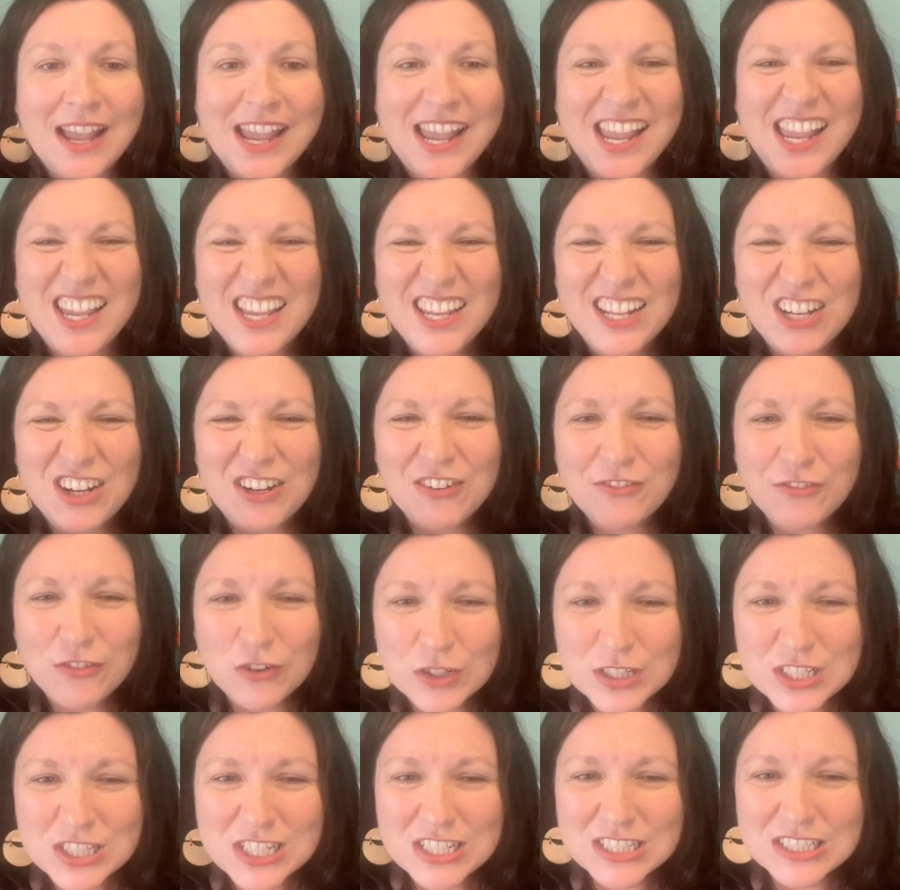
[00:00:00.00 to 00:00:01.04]
And
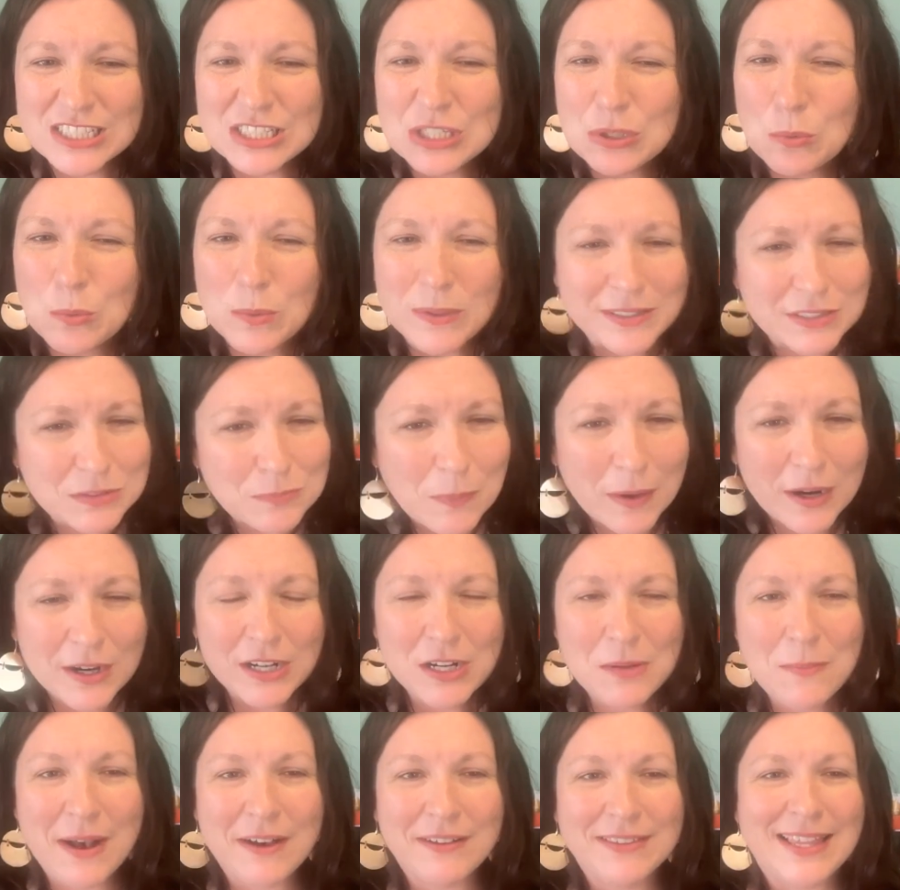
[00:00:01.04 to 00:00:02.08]
unfortunately, the worst part
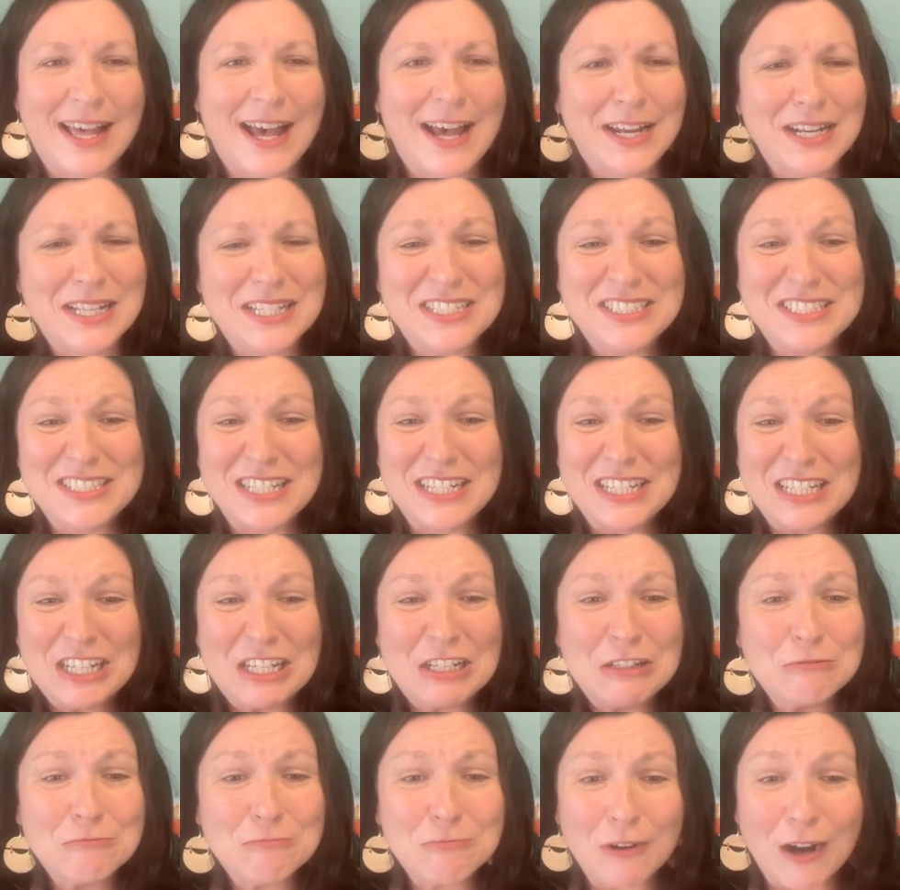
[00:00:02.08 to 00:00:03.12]
about that is that it
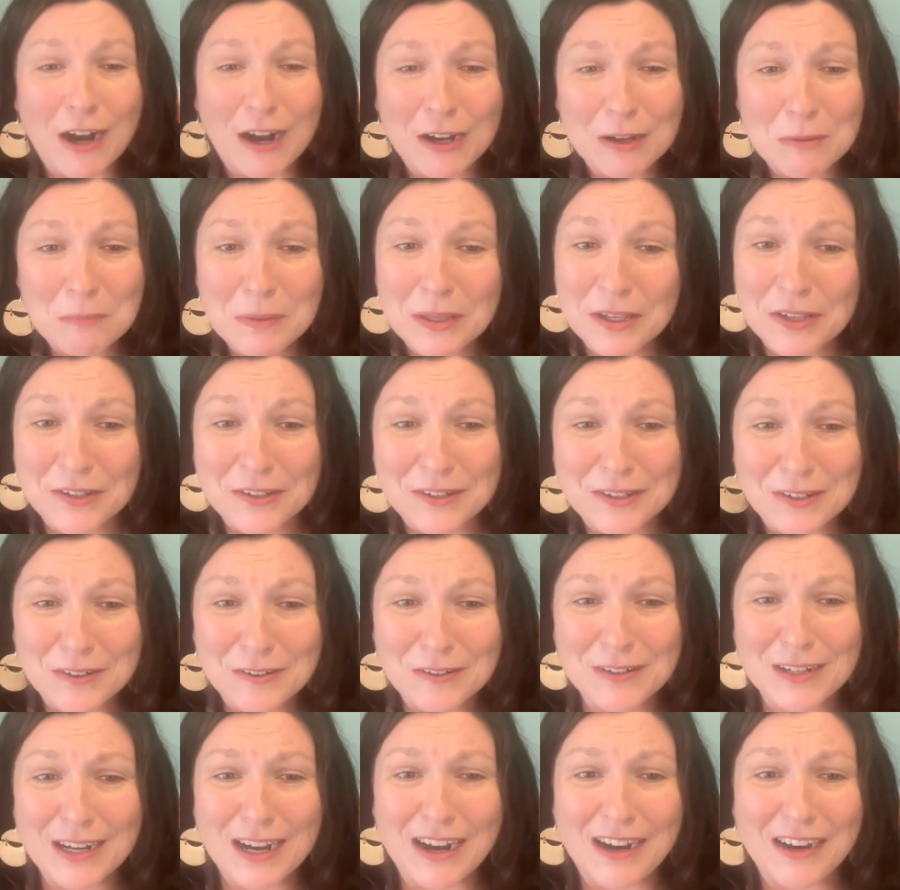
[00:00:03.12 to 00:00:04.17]
can rob
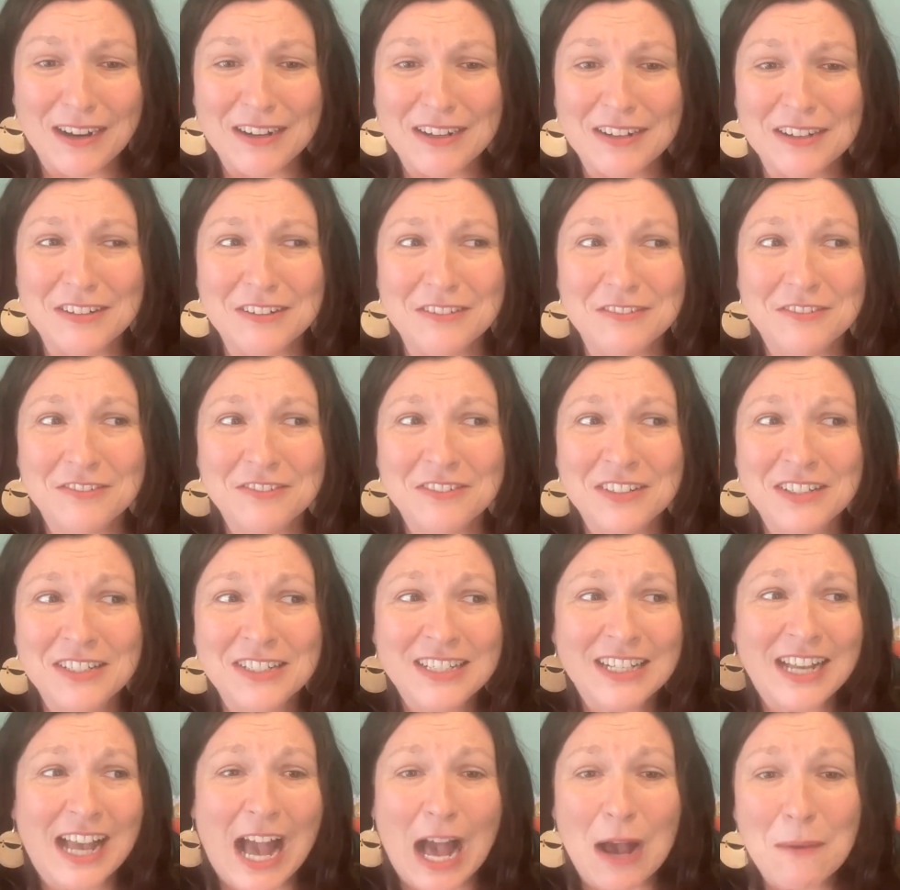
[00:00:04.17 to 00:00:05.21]
you of
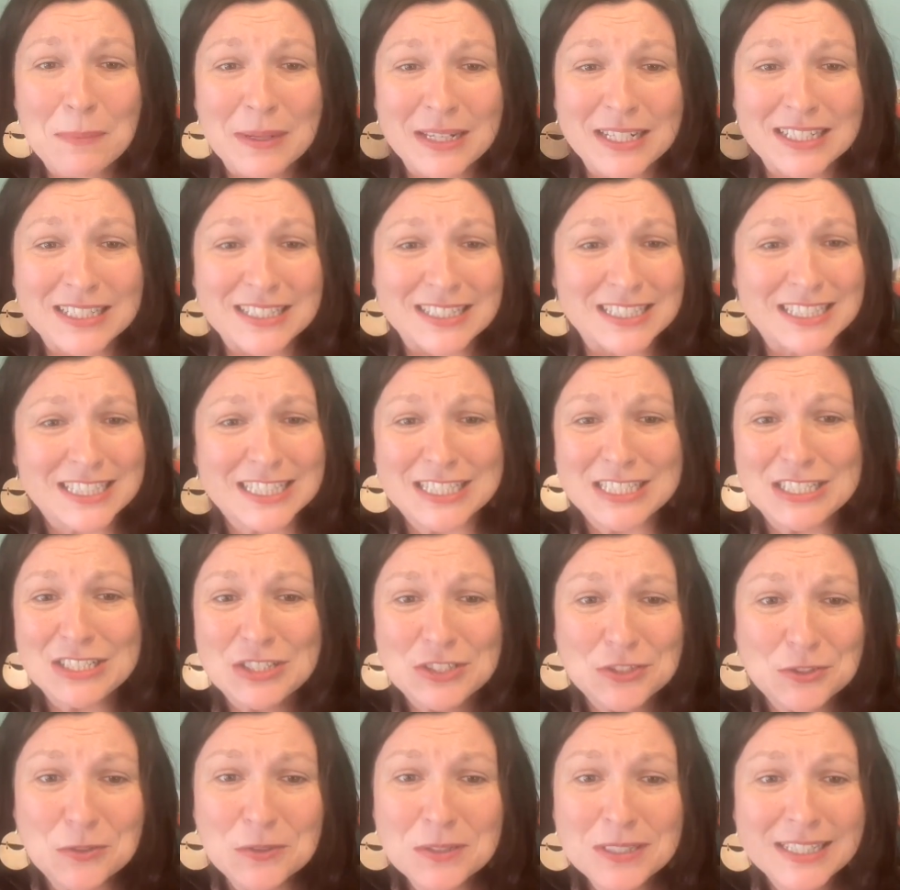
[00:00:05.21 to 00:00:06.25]
happiness and
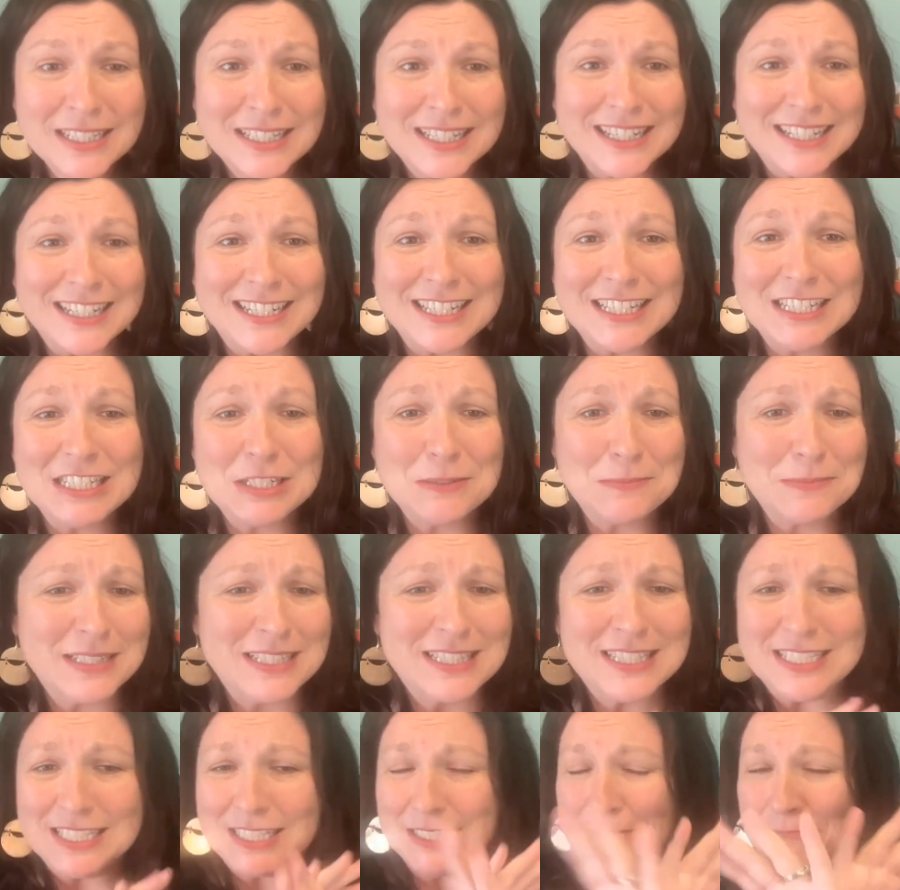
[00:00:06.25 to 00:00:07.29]
joy and
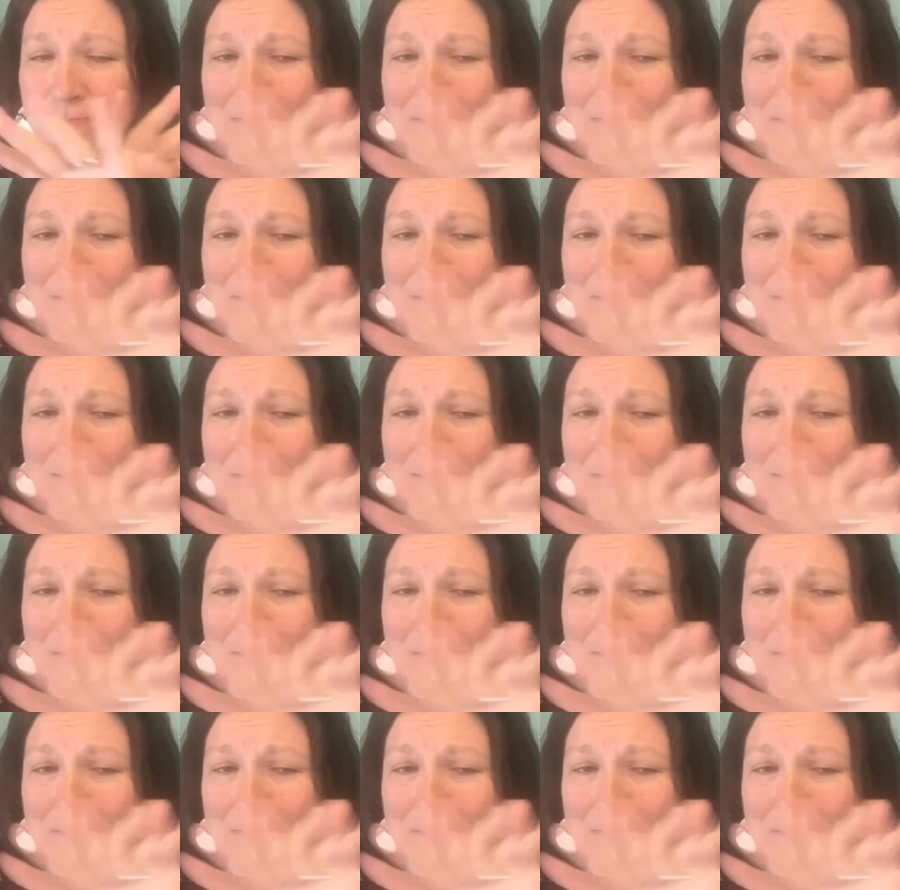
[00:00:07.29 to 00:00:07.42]
intimacy.